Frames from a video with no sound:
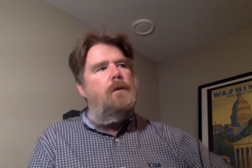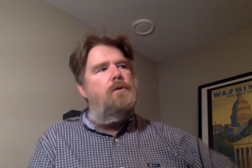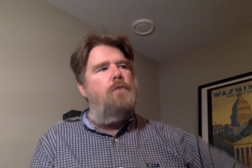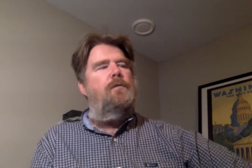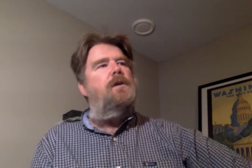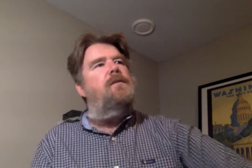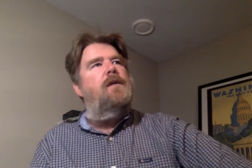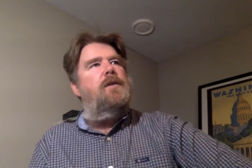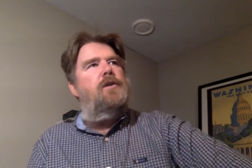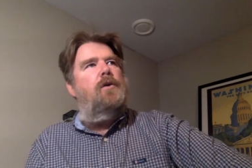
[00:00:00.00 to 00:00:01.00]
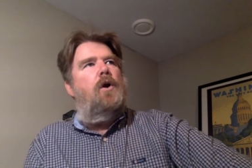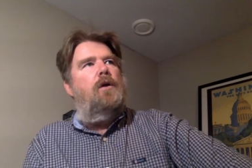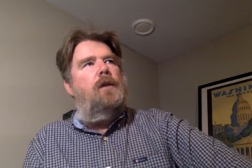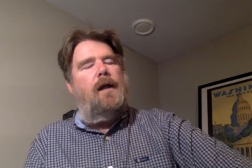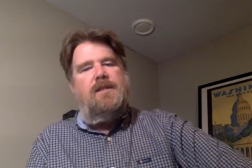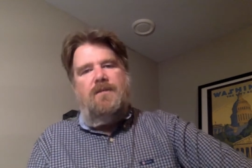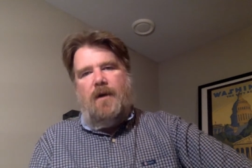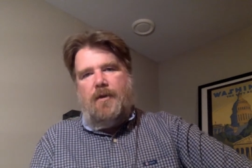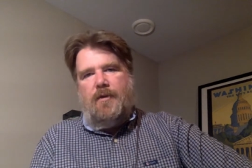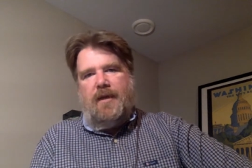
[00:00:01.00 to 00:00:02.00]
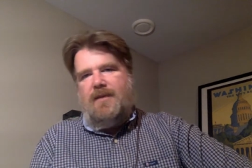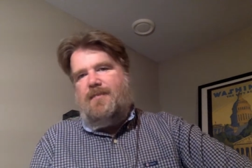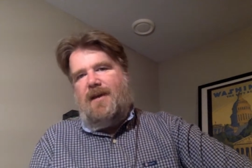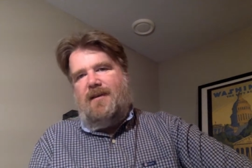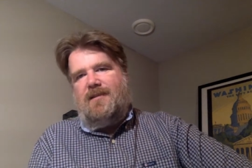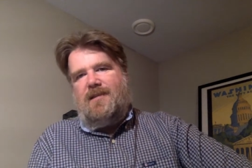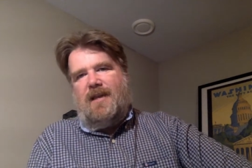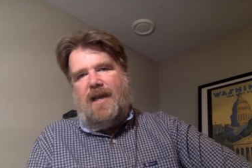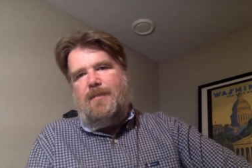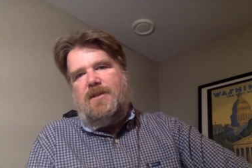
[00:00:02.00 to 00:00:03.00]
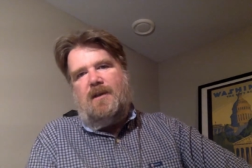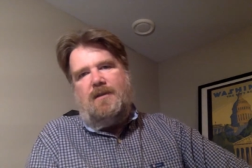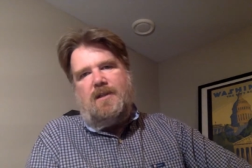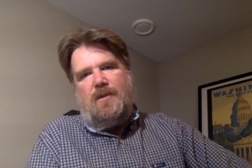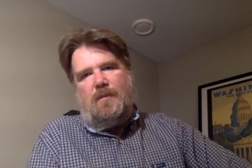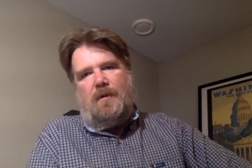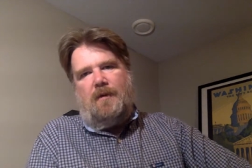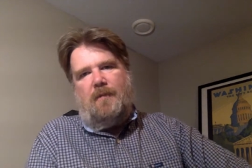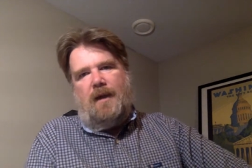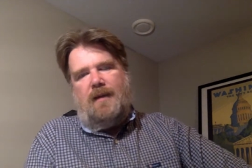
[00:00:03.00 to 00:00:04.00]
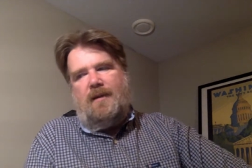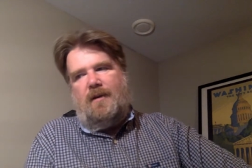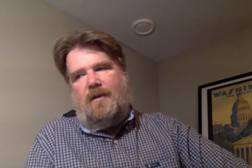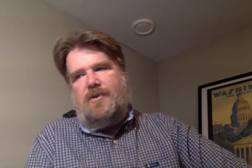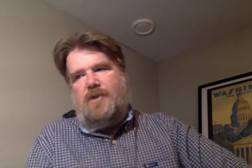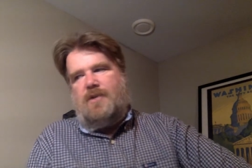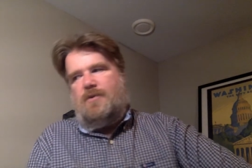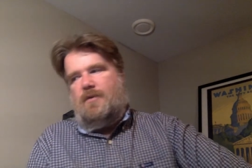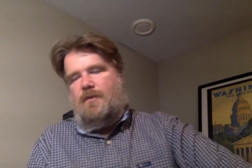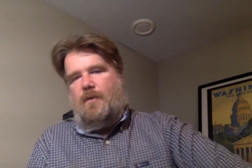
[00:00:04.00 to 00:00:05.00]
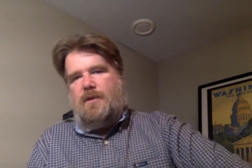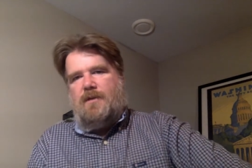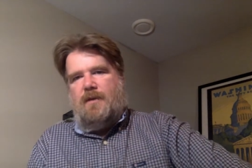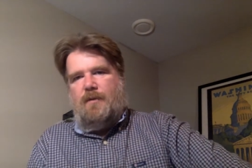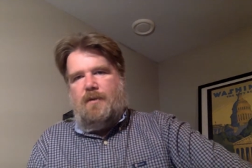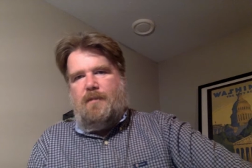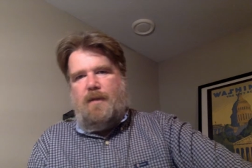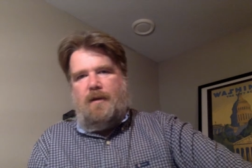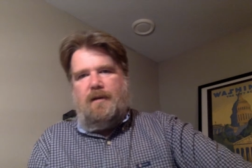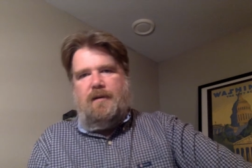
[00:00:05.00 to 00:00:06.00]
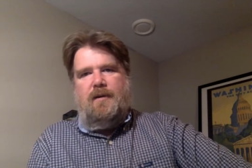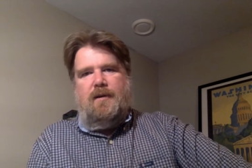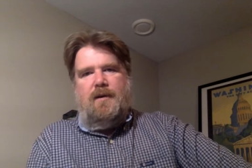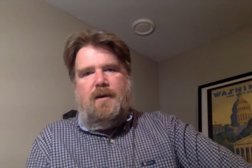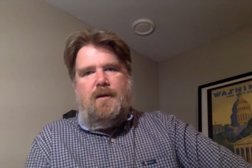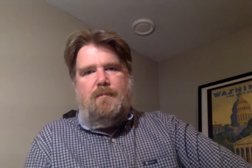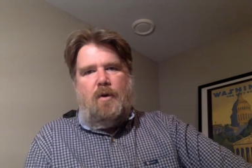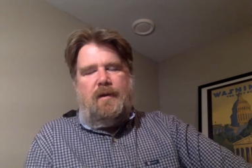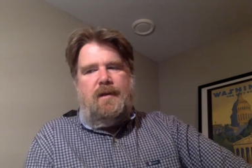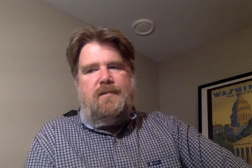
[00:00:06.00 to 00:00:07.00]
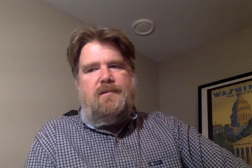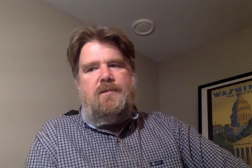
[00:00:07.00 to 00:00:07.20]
don't forget that there are lots of other eBays and Amazons in the world, right, that aren't just sort of focused around North American markets.